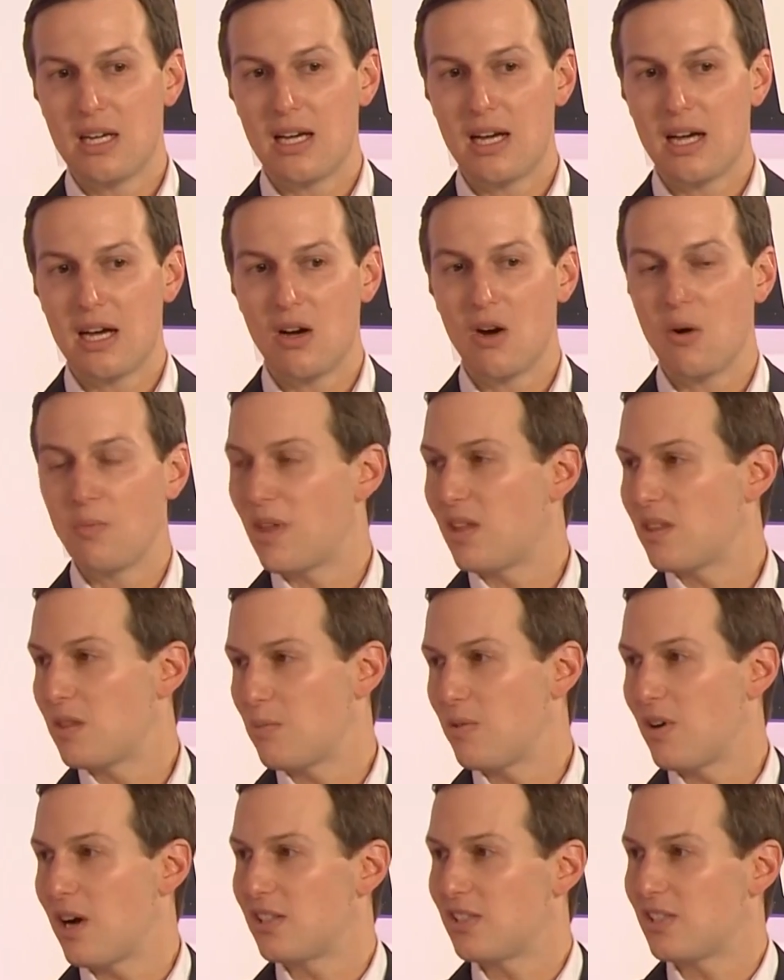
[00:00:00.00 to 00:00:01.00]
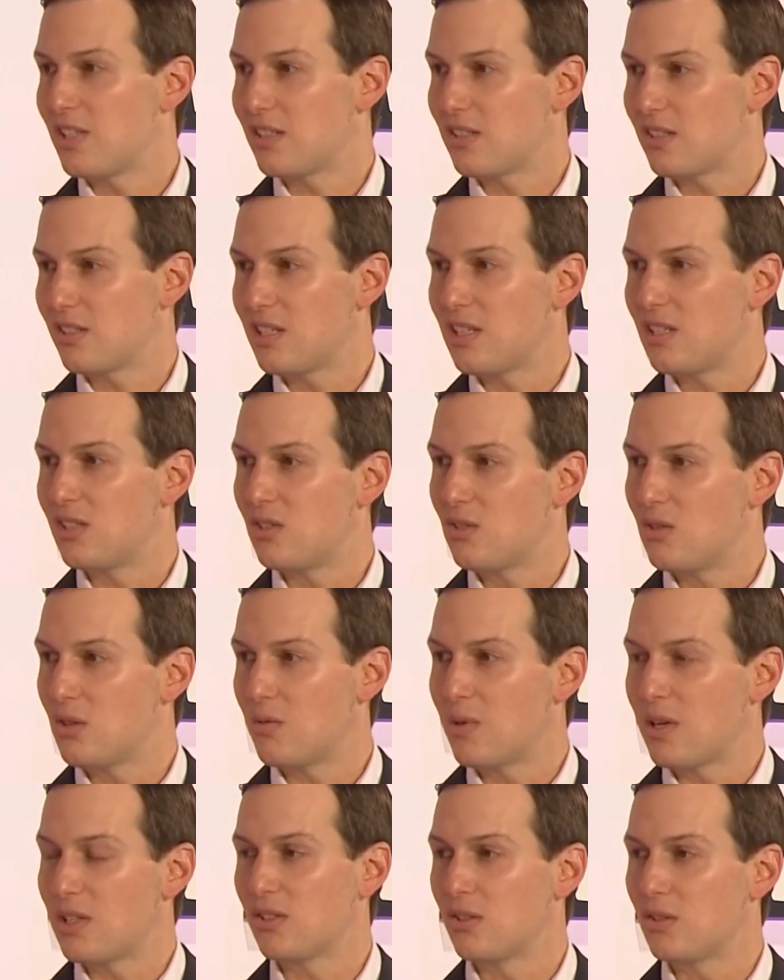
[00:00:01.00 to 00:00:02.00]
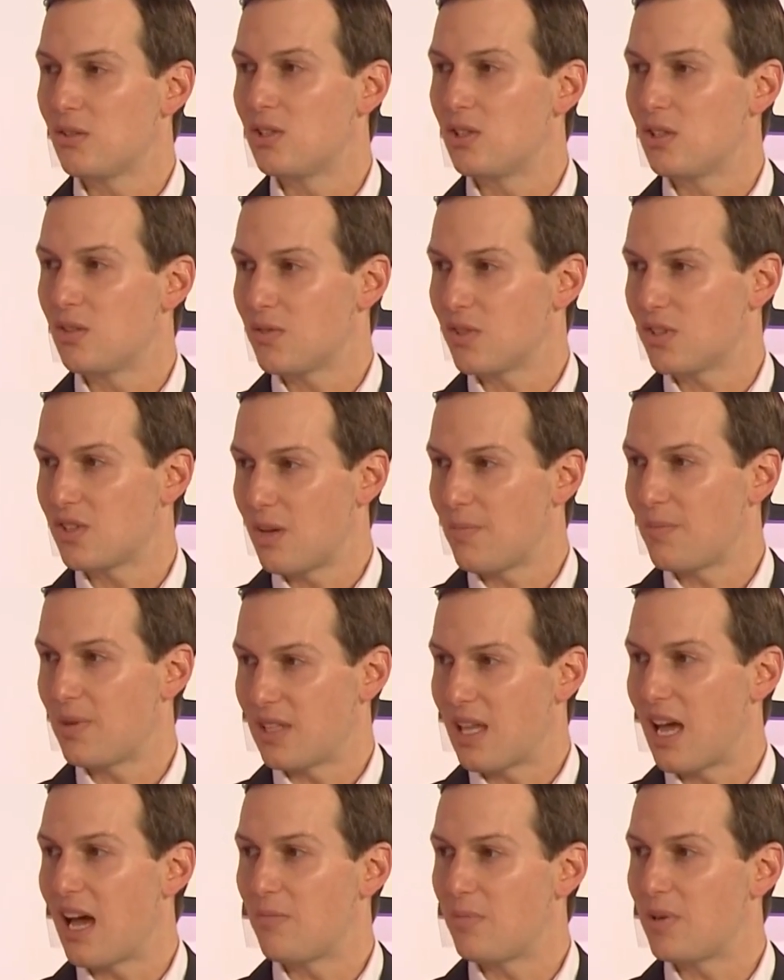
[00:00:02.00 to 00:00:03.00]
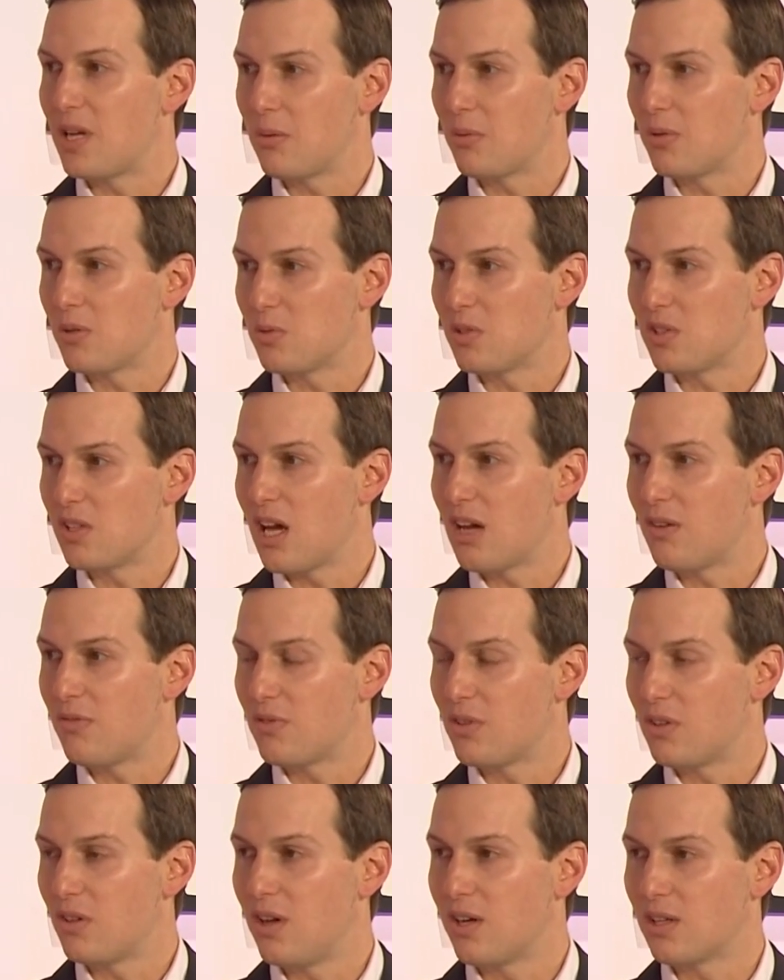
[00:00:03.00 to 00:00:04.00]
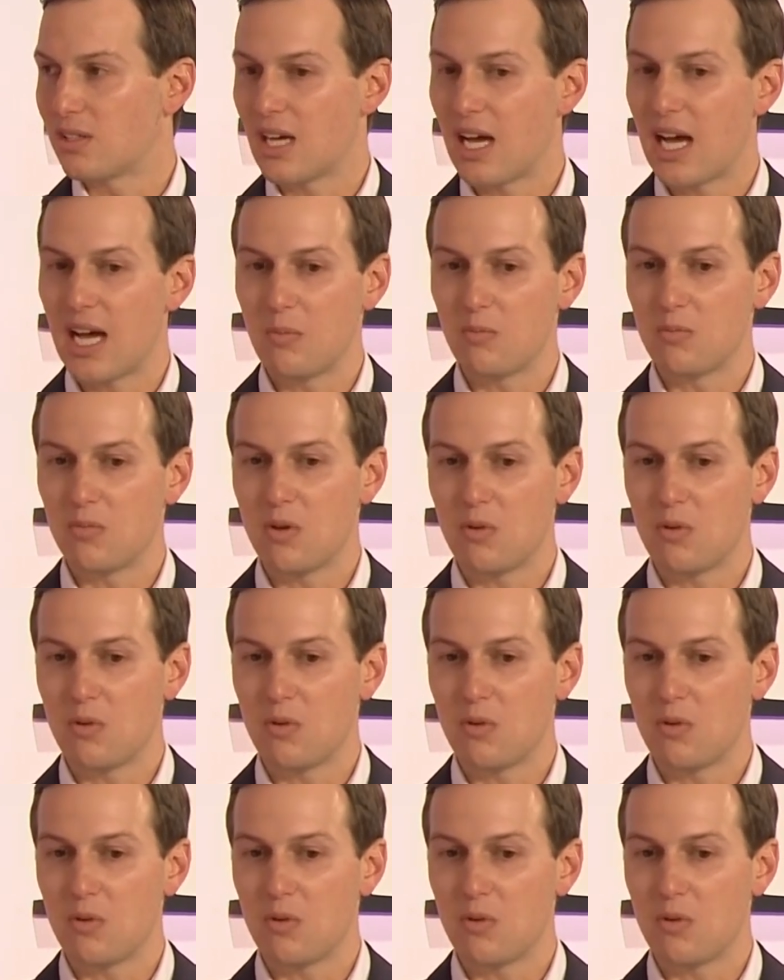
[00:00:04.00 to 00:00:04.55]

hope that the process leads to a resolution for something they have been able to resolve for a long time.